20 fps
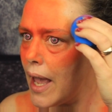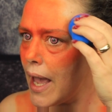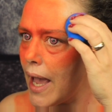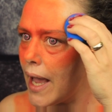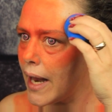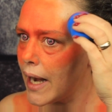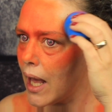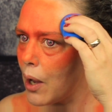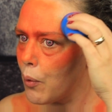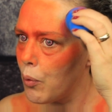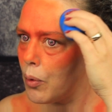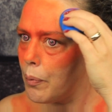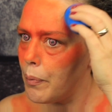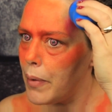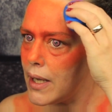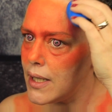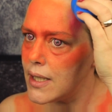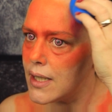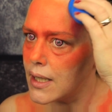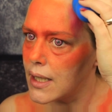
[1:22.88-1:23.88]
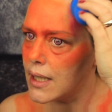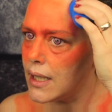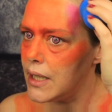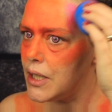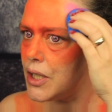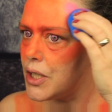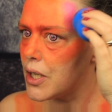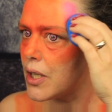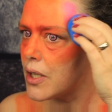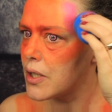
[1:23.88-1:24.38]
and I will basically
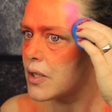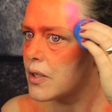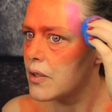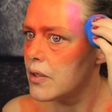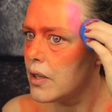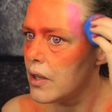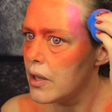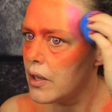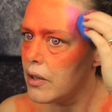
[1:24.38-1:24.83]
just